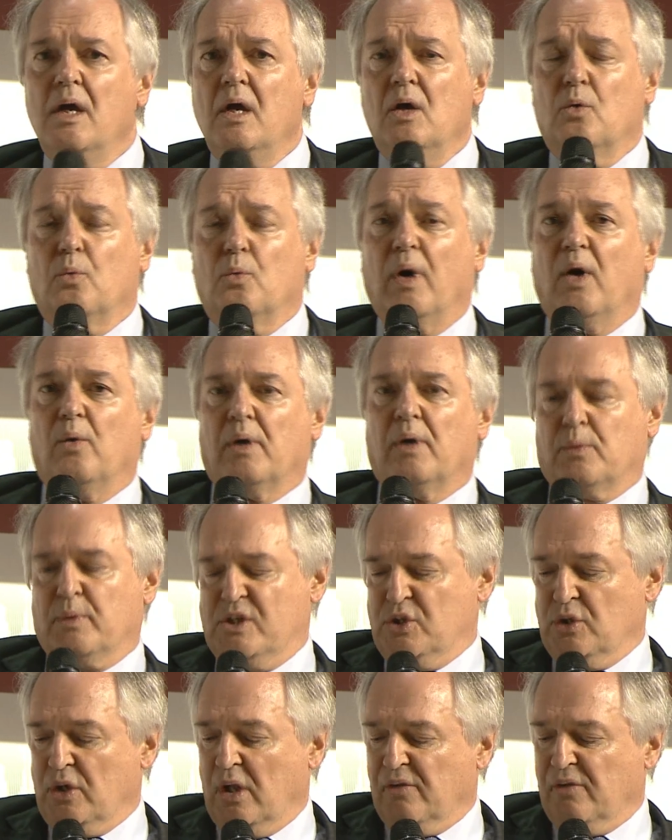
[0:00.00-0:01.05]
Well, what we
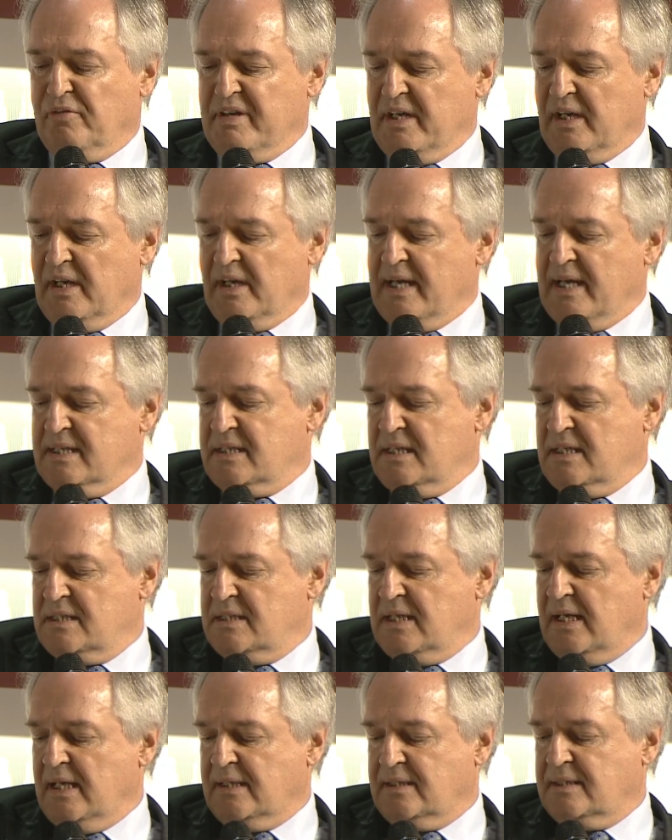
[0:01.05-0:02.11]
should all realize is
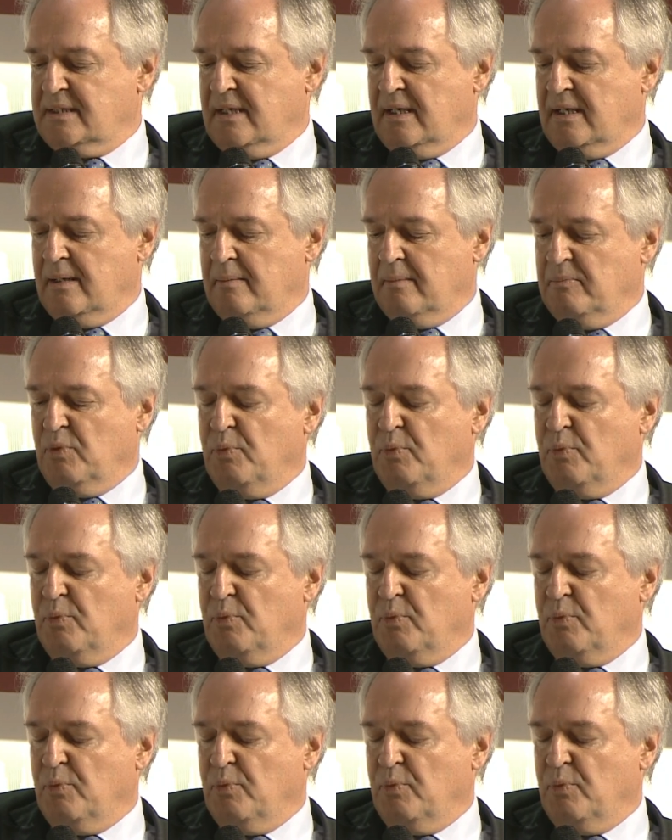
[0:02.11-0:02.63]
that